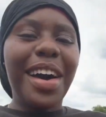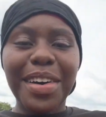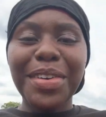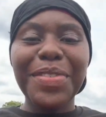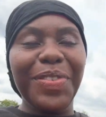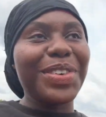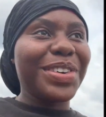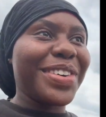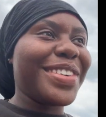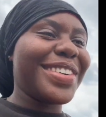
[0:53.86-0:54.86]
Whole
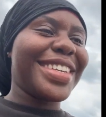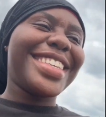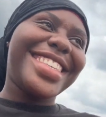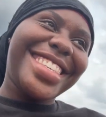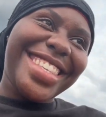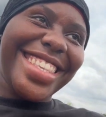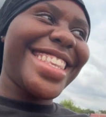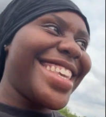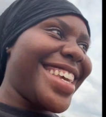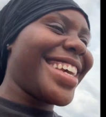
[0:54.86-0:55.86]
Foods.
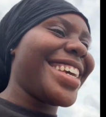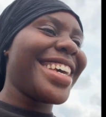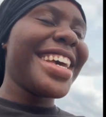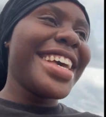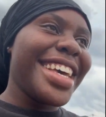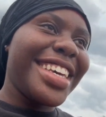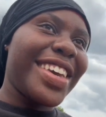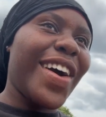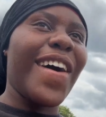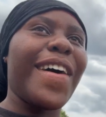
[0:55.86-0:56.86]

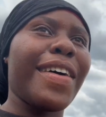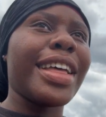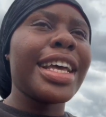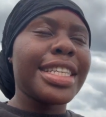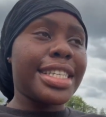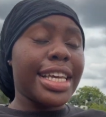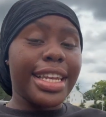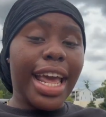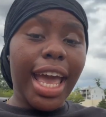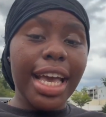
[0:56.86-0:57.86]
Y'all,
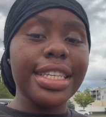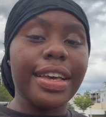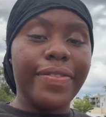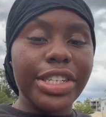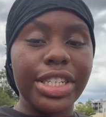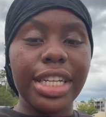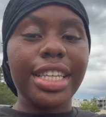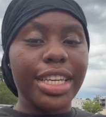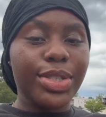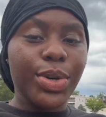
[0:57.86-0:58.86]
today is
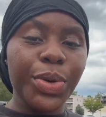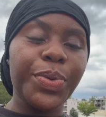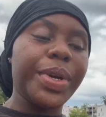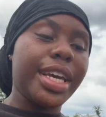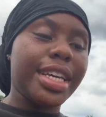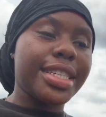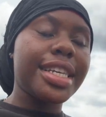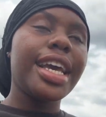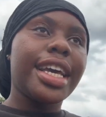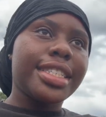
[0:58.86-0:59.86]
officially two weeks
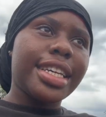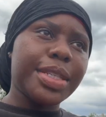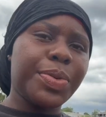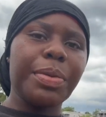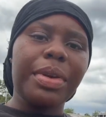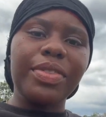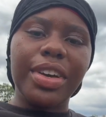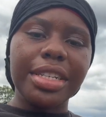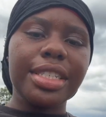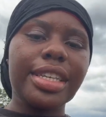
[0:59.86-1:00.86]
since we've been
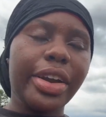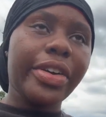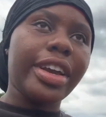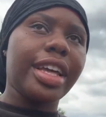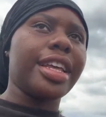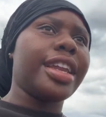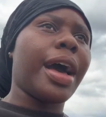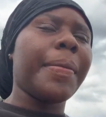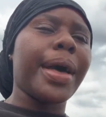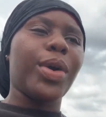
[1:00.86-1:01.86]
vegetarian. And
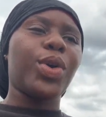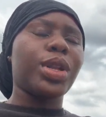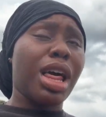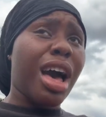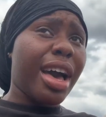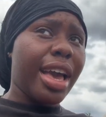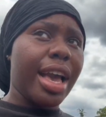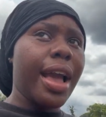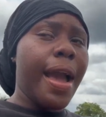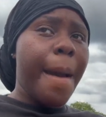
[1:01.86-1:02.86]
I'm not going to lie,
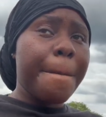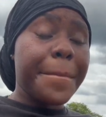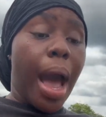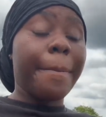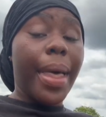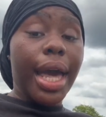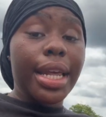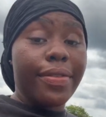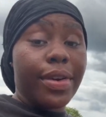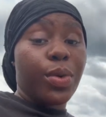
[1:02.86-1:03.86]
I'm not
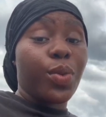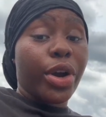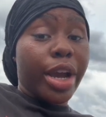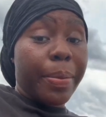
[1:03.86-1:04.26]
even worried